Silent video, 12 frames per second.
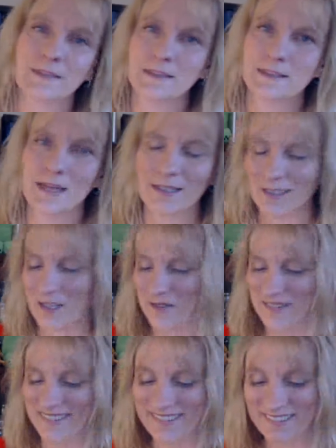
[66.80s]
I love
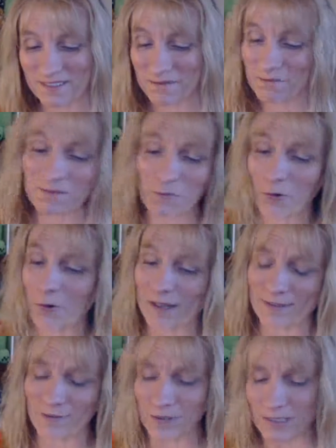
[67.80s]
it.
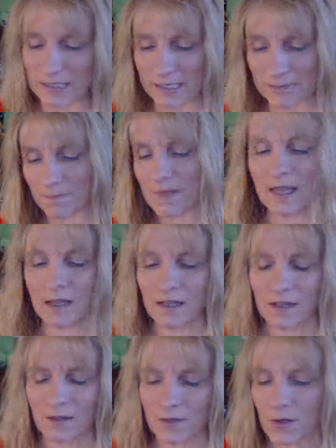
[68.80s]
Great first line.
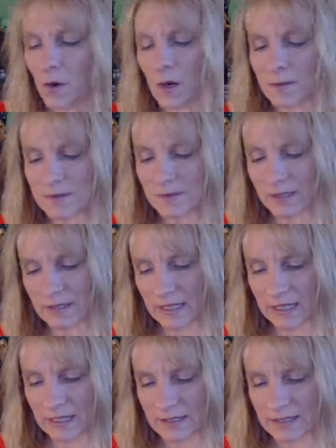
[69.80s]
The corpse without
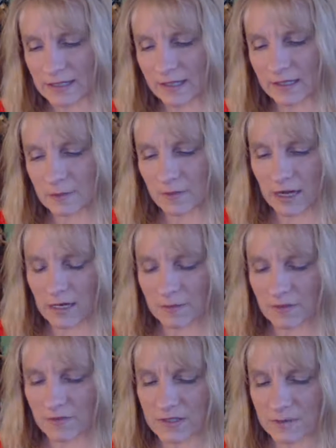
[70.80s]
hands lay in the bottom
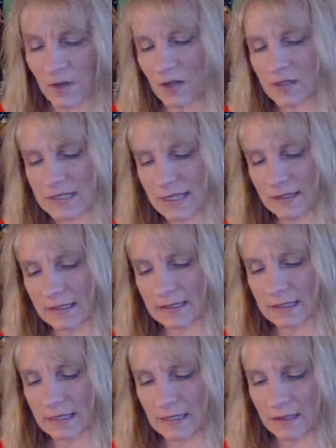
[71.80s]
of a small sailing
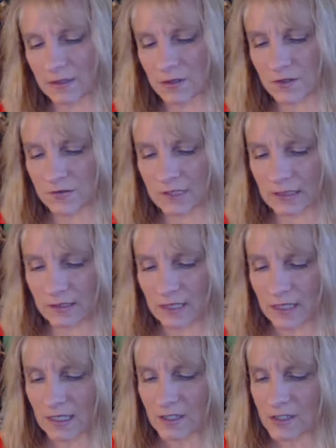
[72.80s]
dinghy, drifting
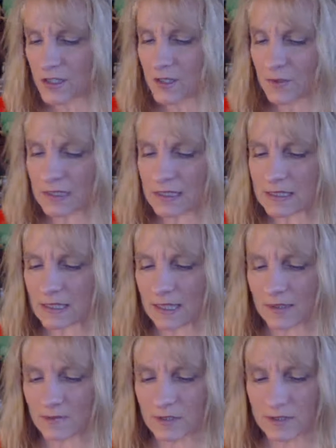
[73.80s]
just within
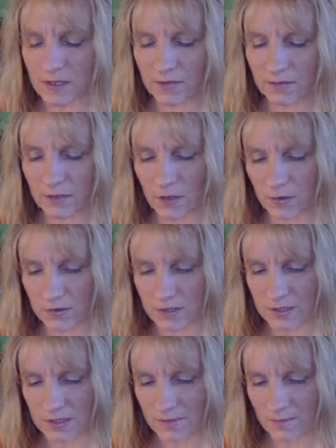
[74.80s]
sight of the Suffolk
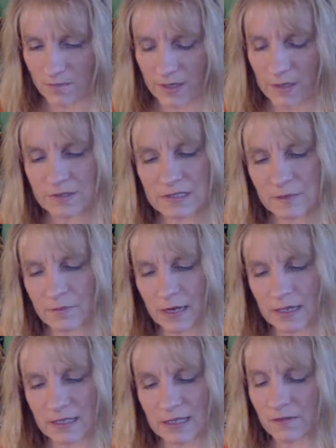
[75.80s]
coast. It was the
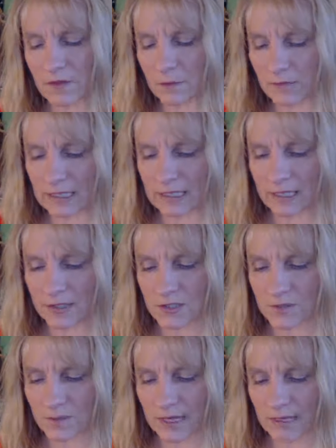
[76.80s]
body of a
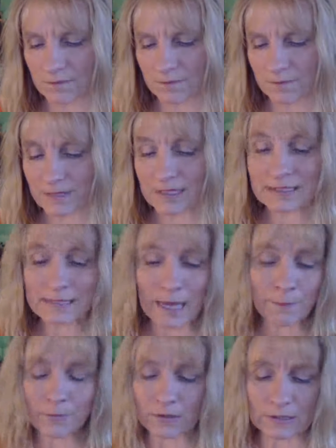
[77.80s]
middle-aged man, a
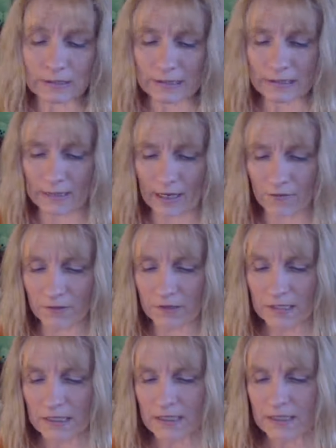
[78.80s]
dapper little cadaver,
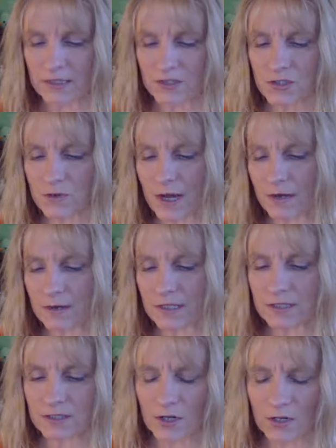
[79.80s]
its shroud
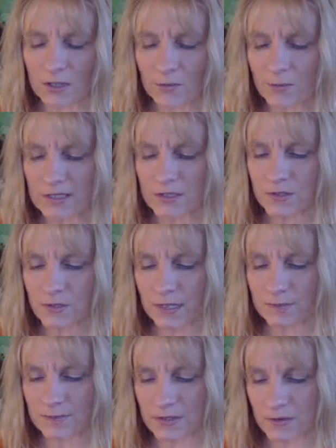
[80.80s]
a dark
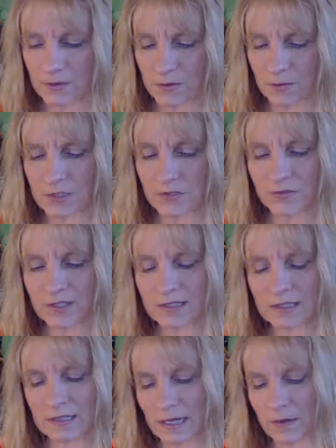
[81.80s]
pinstripe suit which fitted
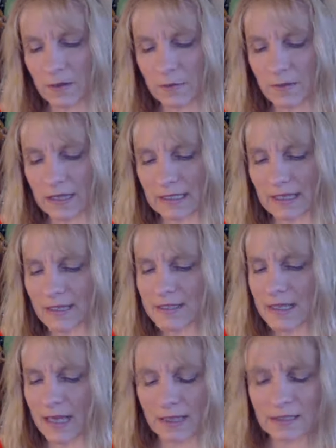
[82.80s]
the narrow body
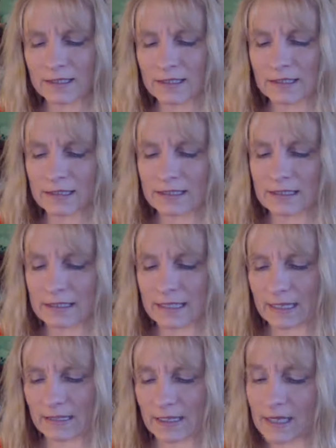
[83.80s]
as elegantly in
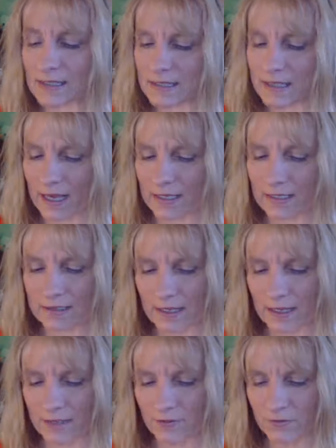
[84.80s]
death as it had in life.